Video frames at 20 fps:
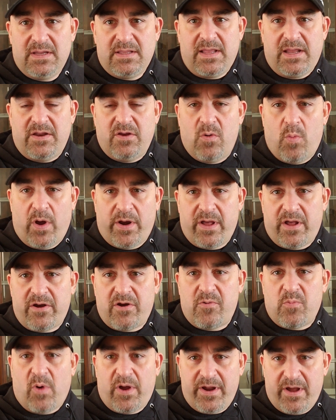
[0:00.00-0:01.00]
They do
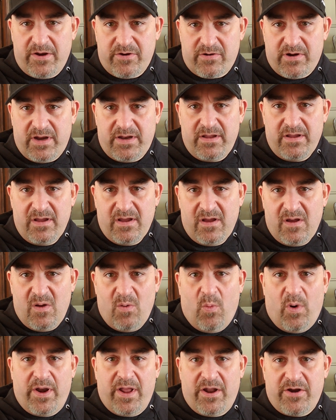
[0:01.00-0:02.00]
100, 100,
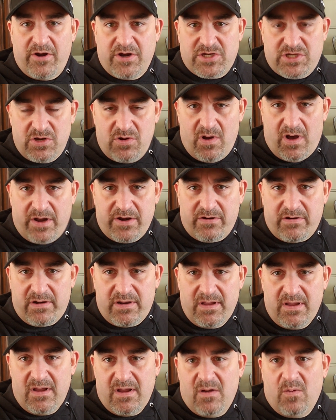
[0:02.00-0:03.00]
100,
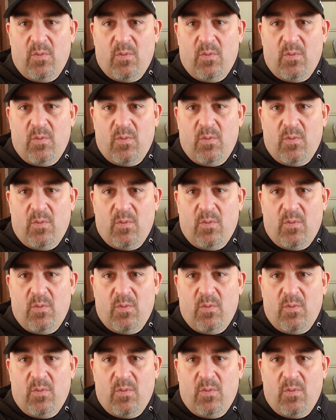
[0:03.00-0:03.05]
200,